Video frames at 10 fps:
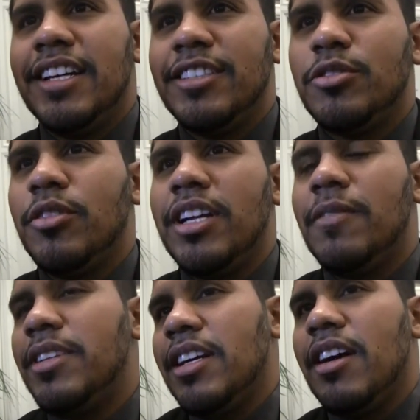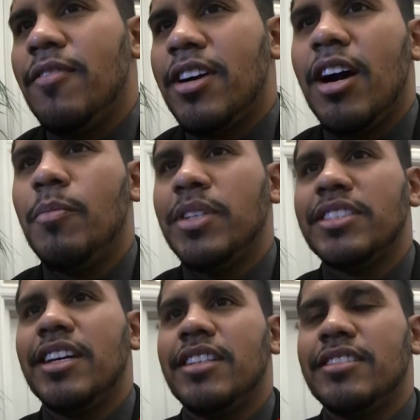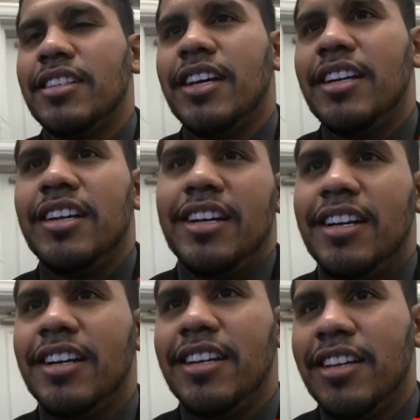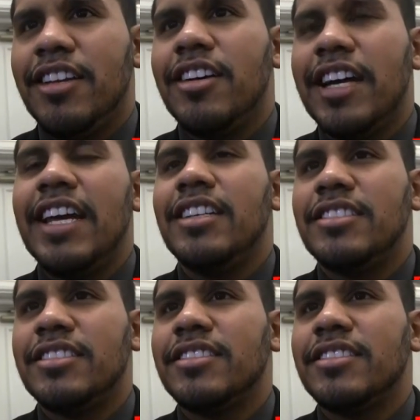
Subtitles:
enjoying everything I've accomplished at a young age.